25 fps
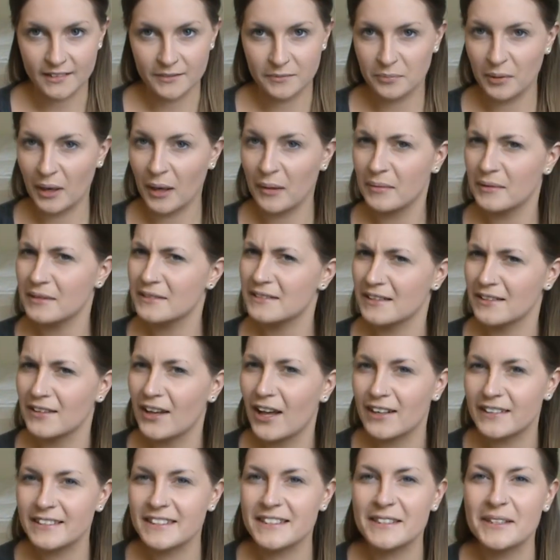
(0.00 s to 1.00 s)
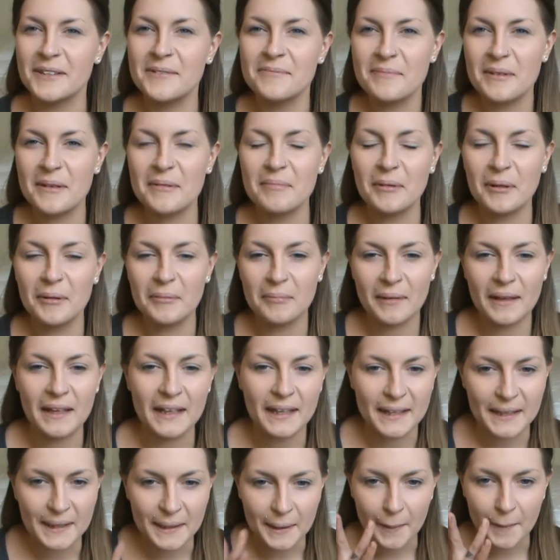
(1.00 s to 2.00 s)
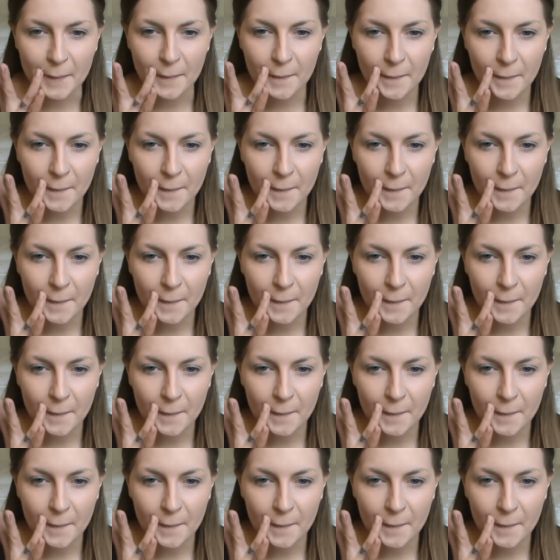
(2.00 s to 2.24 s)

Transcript: probably is a lot to some people, but